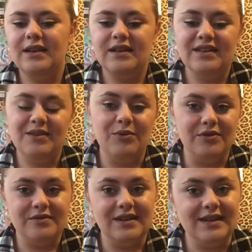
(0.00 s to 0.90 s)
he
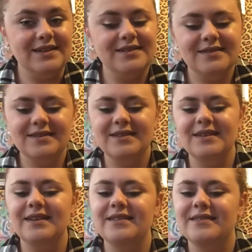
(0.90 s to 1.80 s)
won't, like,
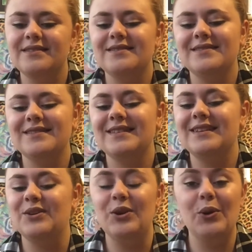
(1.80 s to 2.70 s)

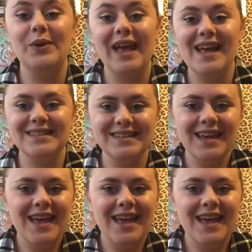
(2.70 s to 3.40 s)
know yet.